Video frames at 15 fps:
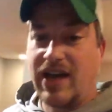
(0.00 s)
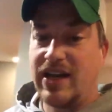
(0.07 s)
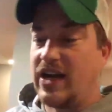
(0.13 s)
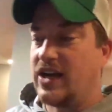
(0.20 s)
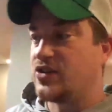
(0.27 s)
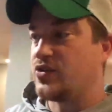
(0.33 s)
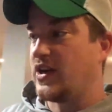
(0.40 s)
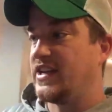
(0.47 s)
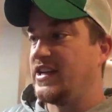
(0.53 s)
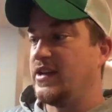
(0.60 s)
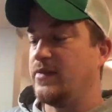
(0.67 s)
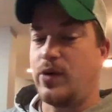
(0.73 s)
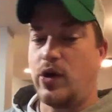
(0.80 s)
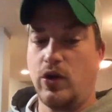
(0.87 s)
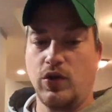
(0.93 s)
I try to
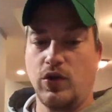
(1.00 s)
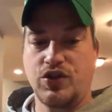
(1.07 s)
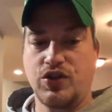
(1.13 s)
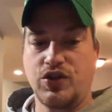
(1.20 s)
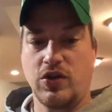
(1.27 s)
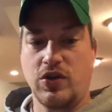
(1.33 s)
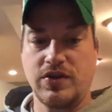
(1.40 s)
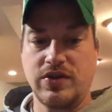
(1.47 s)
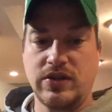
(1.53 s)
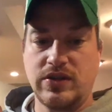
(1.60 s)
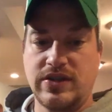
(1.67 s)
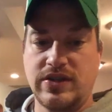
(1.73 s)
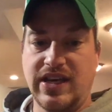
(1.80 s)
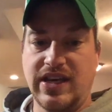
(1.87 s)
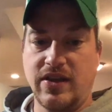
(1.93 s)
keep polo shirts
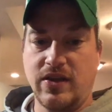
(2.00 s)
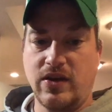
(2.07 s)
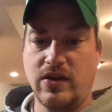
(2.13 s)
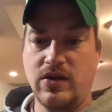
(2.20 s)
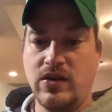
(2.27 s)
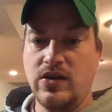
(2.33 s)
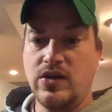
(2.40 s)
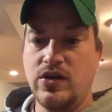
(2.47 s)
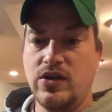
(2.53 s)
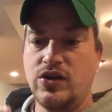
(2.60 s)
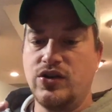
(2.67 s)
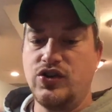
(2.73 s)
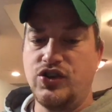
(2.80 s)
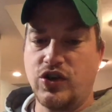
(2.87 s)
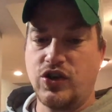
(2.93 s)
together,
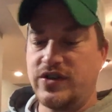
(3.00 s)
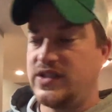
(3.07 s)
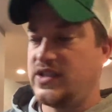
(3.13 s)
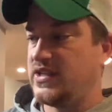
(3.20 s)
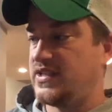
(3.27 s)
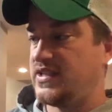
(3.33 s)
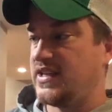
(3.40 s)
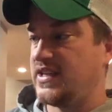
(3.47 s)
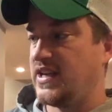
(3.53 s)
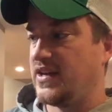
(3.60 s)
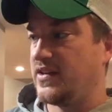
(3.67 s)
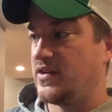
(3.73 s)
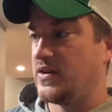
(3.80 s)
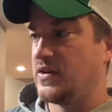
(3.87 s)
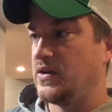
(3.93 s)
jerseys
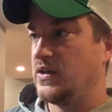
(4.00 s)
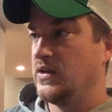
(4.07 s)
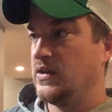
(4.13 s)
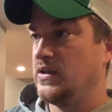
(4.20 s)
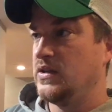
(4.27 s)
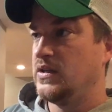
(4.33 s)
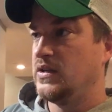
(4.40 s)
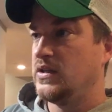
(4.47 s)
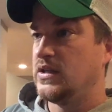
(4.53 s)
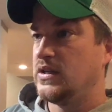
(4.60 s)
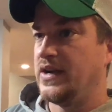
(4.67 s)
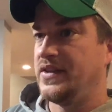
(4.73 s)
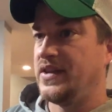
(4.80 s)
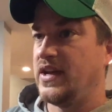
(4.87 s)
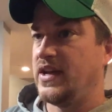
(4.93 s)
together,
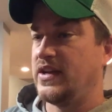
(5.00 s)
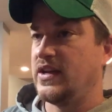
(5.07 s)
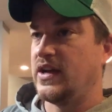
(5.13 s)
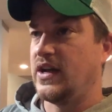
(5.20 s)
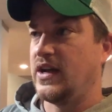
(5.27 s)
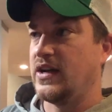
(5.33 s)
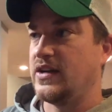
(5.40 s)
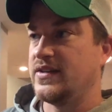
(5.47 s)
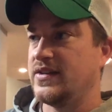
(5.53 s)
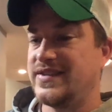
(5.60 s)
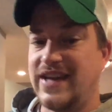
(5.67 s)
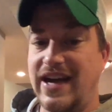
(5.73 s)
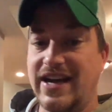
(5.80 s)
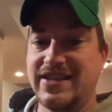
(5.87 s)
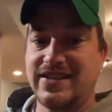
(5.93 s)
and then uh,
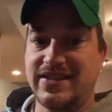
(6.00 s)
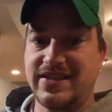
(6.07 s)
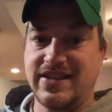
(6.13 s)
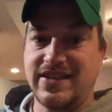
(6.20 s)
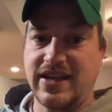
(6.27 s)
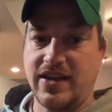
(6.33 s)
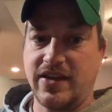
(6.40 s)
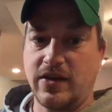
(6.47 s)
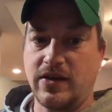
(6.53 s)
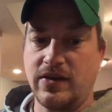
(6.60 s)
sizes together.